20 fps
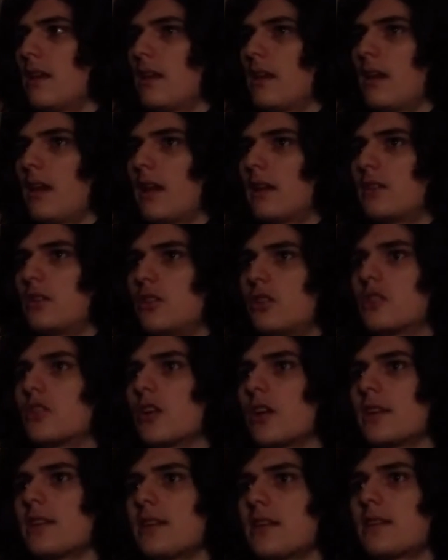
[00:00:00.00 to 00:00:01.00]
It's
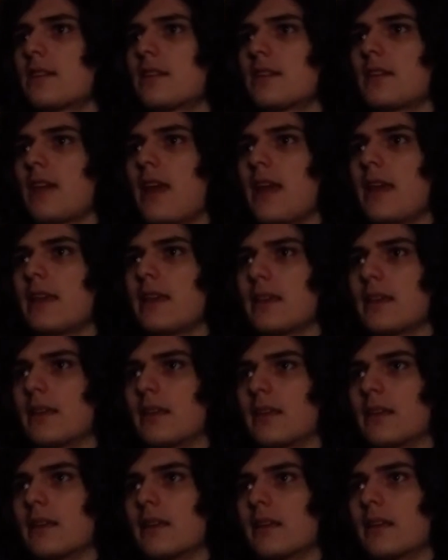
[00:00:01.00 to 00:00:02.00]
just
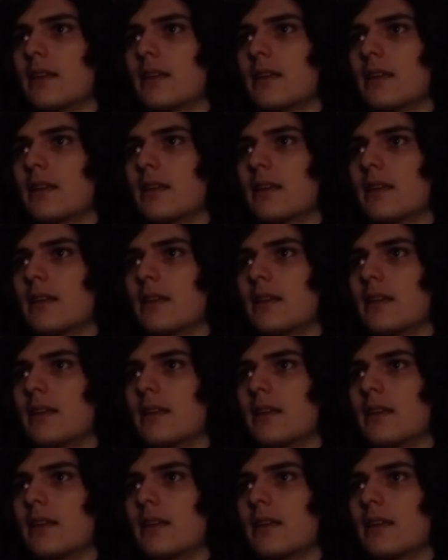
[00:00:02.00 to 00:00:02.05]
saying